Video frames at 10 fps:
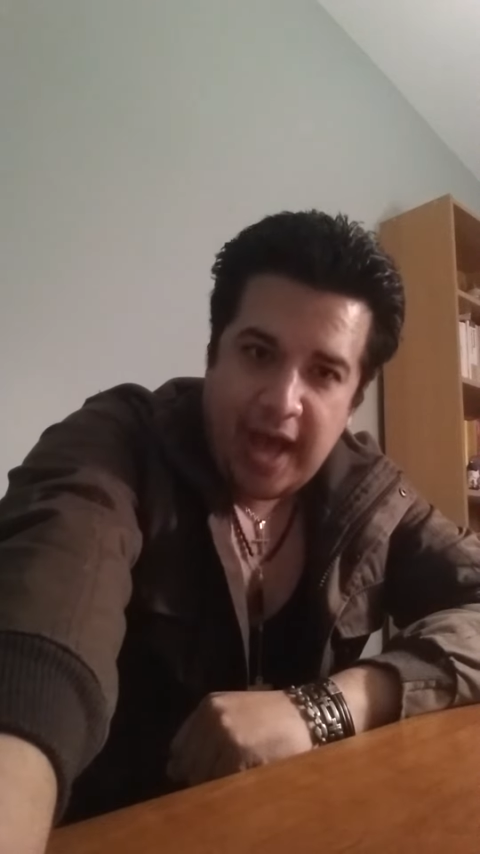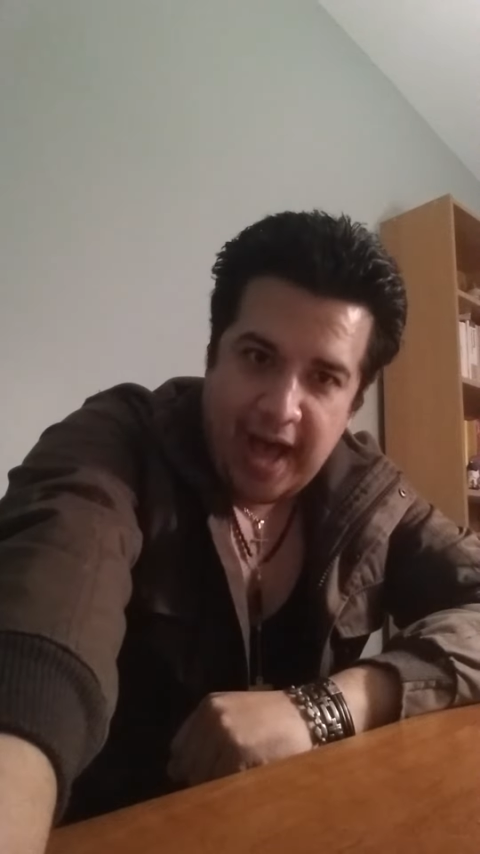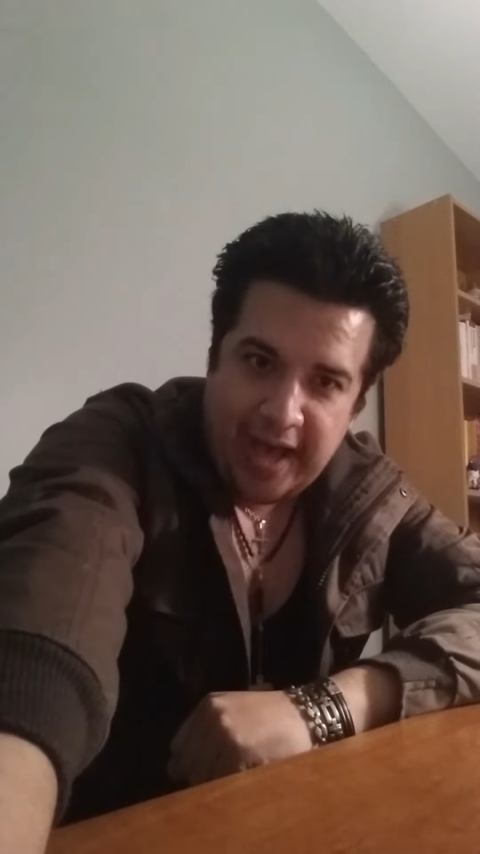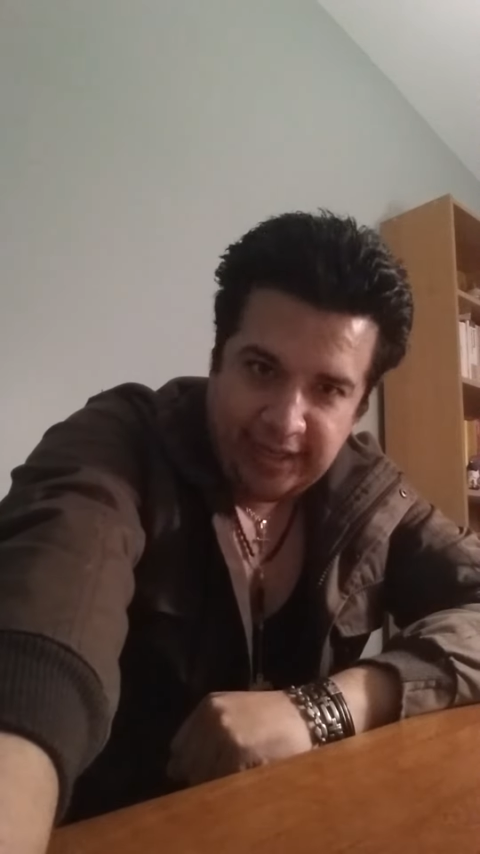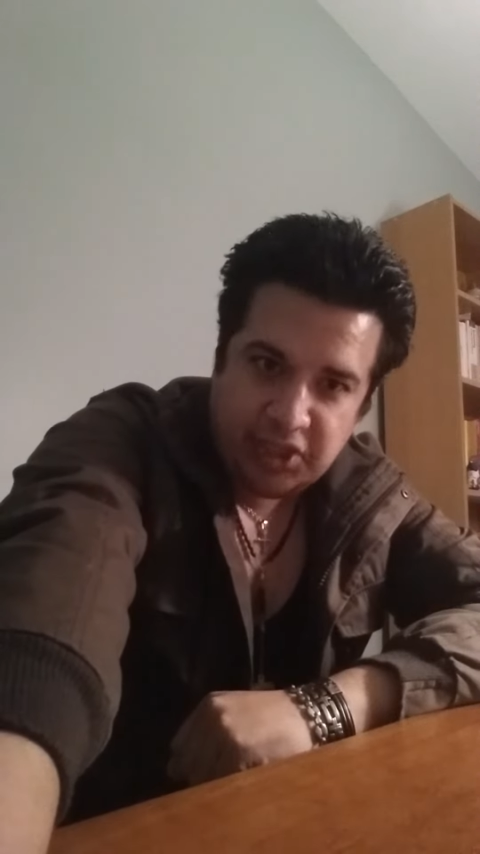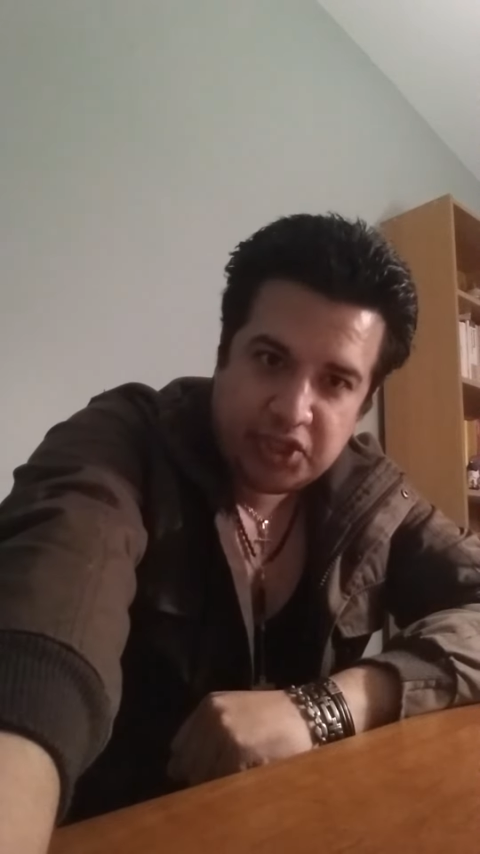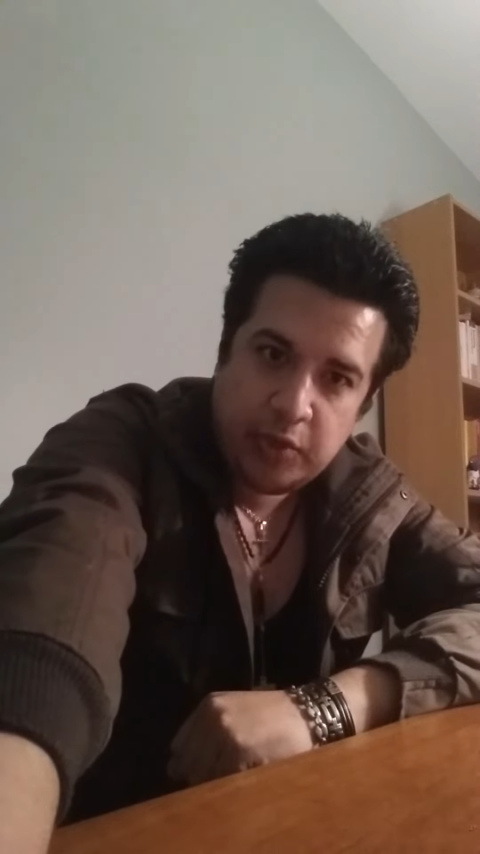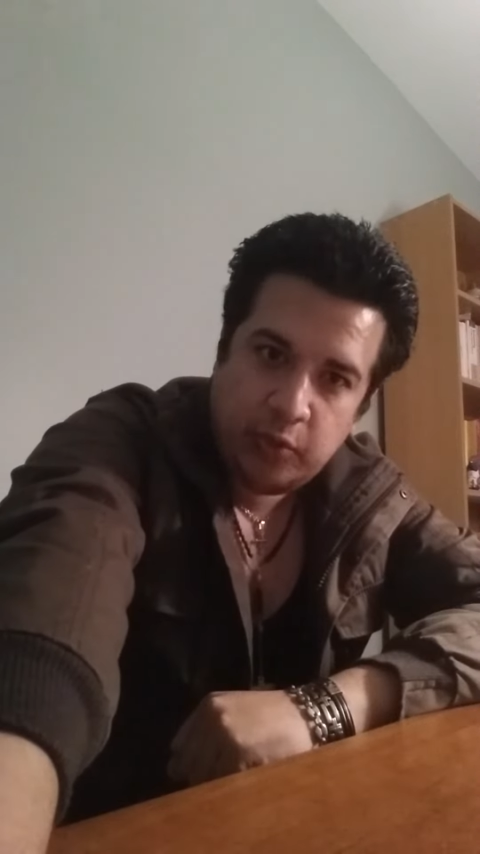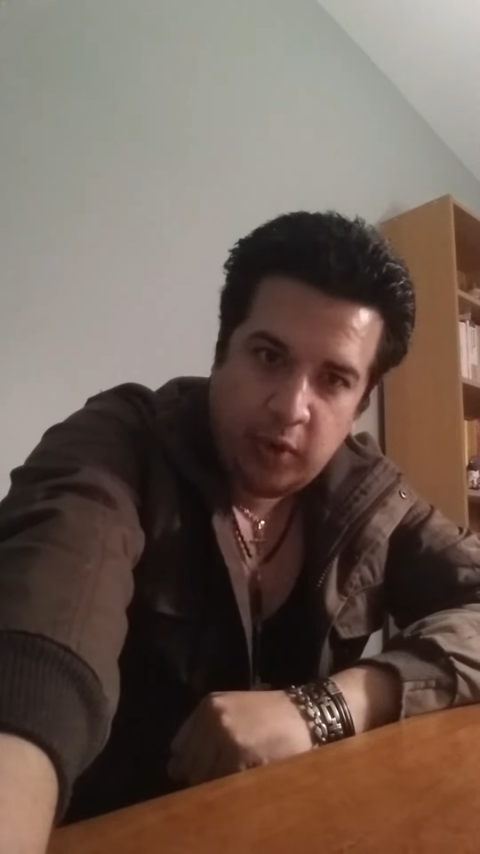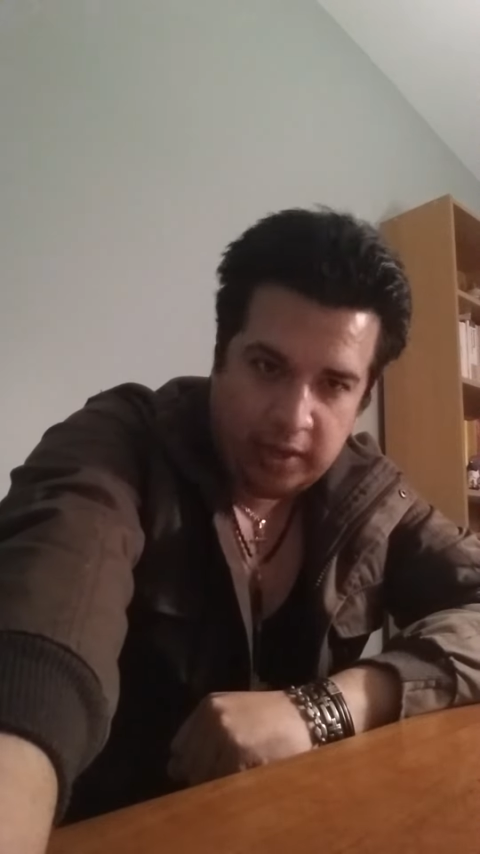I
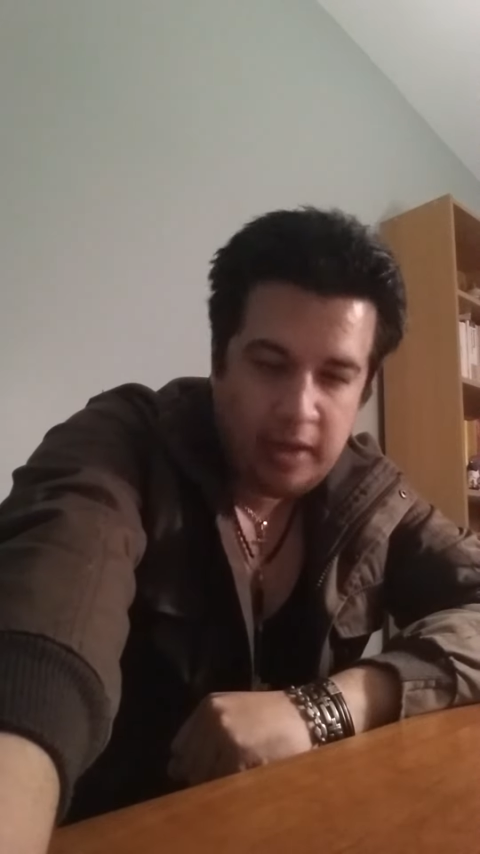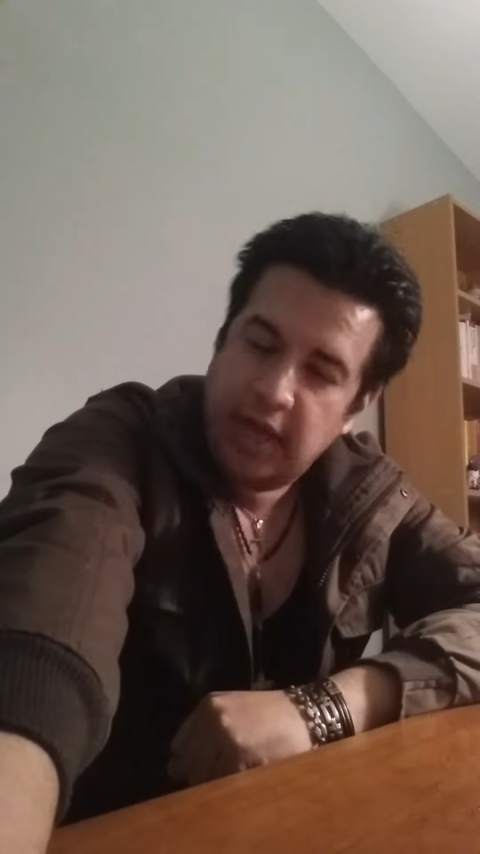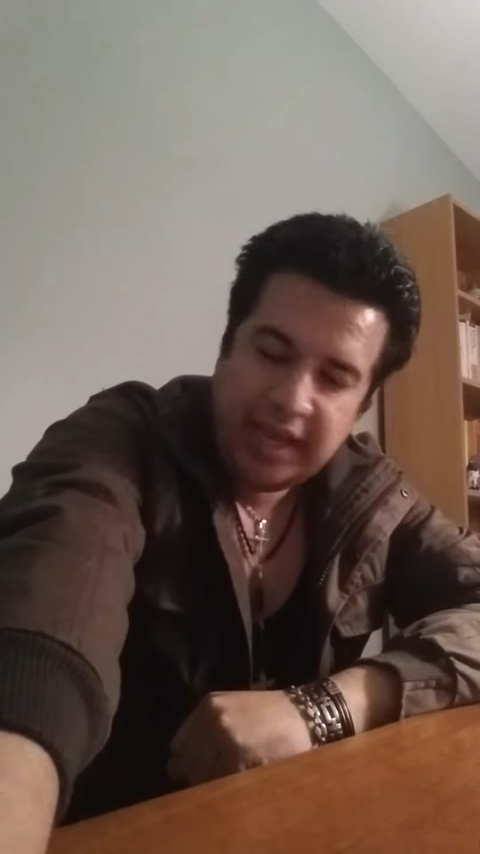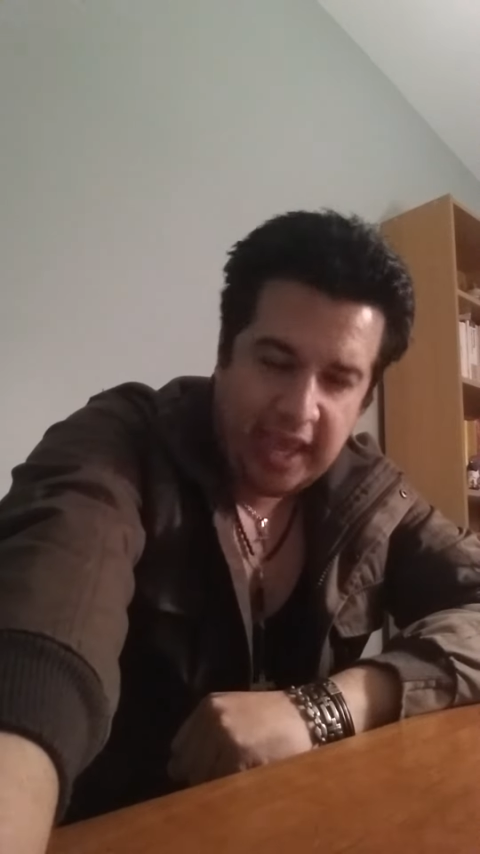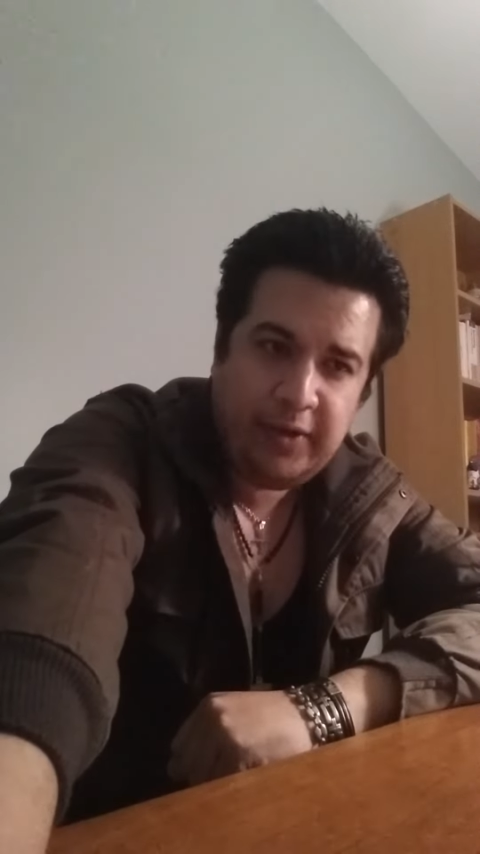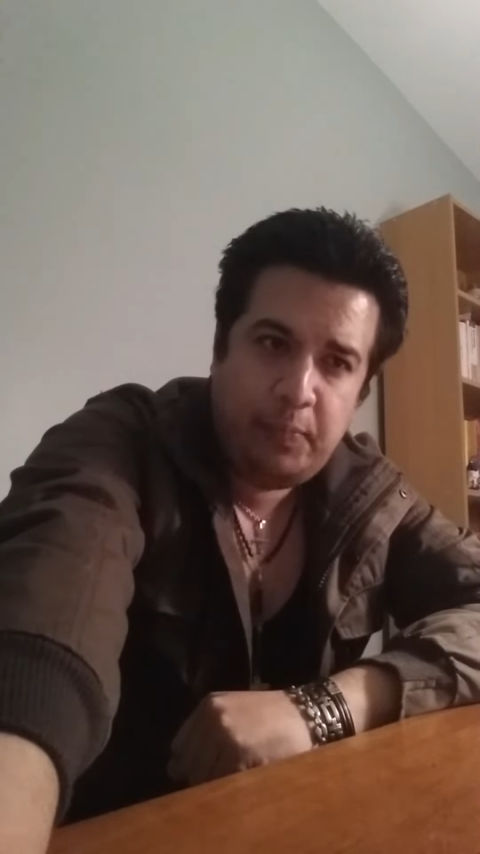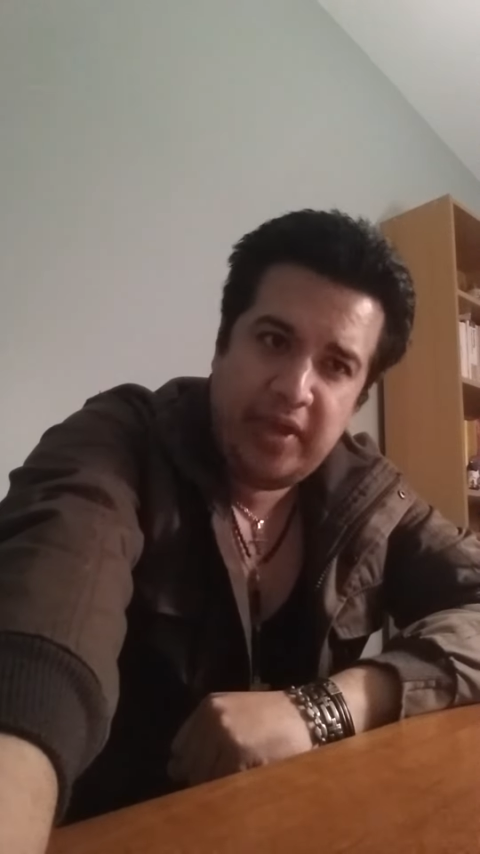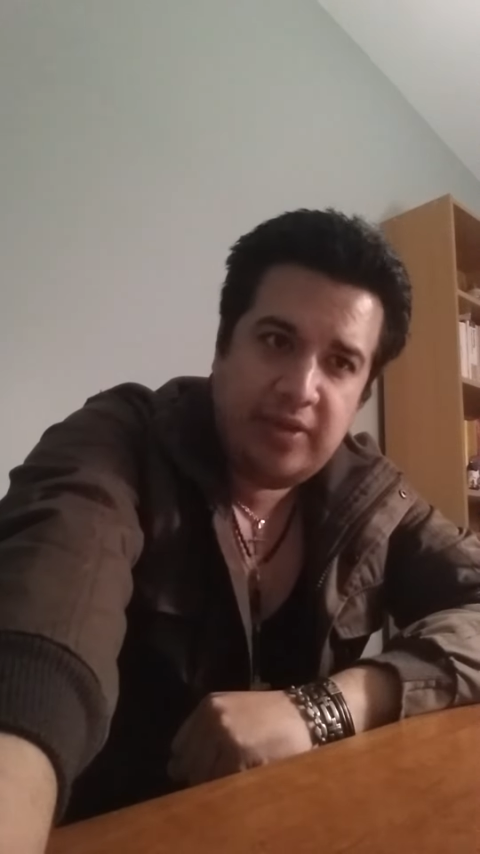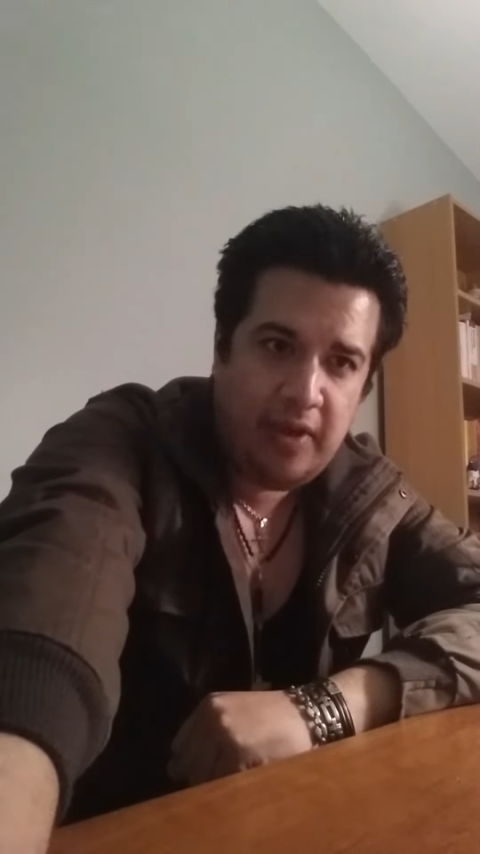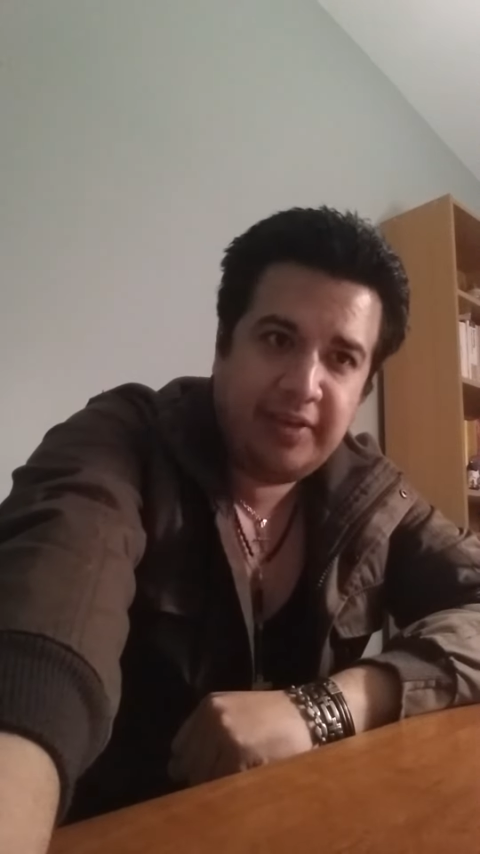too can be a